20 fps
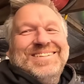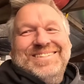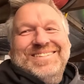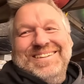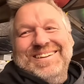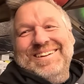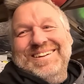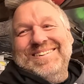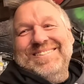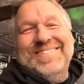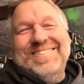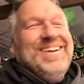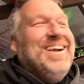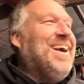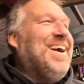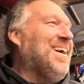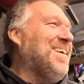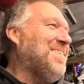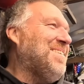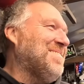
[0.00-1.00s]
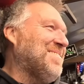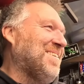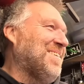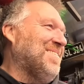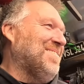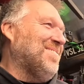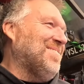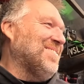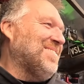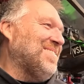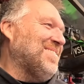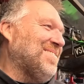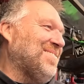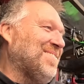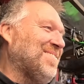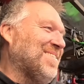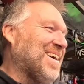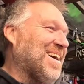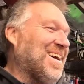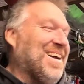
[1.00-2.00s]
So yeah, I don't know what to
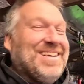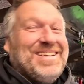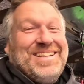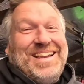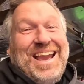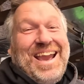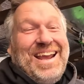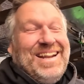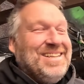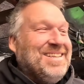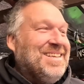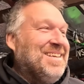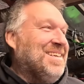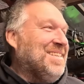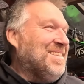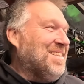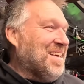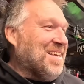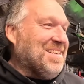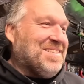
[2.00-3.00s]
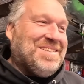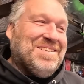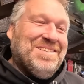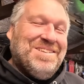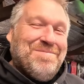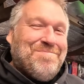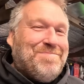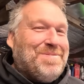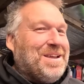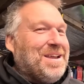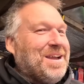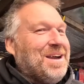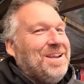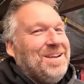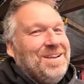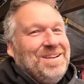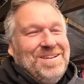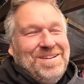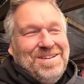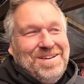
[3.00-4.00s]
do with that. Again, there's going to be a
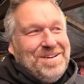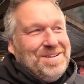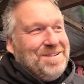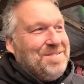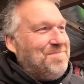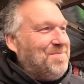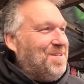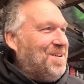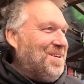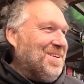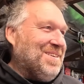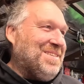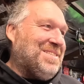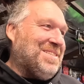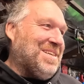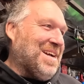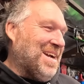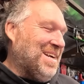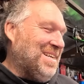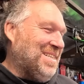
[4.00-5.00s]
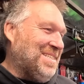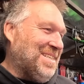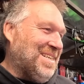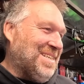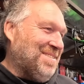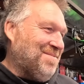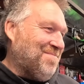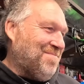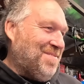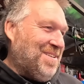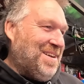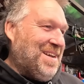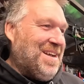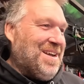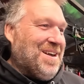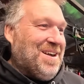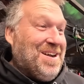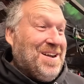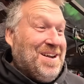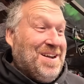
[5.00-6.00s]
lot of mind changing.
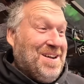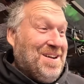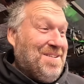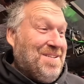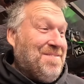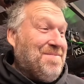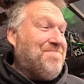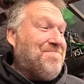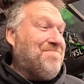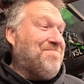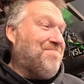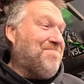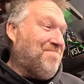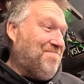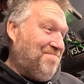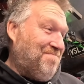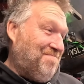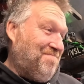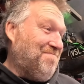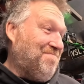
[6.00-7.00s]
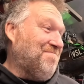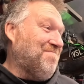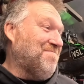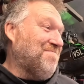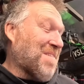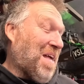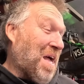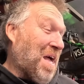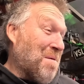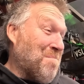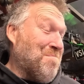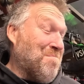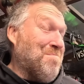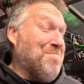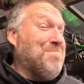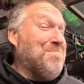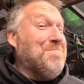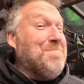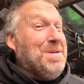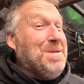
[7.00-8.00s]
We are a
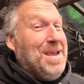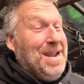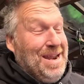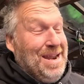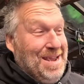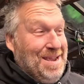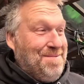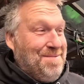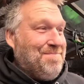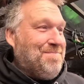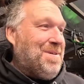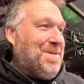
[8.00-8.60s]
million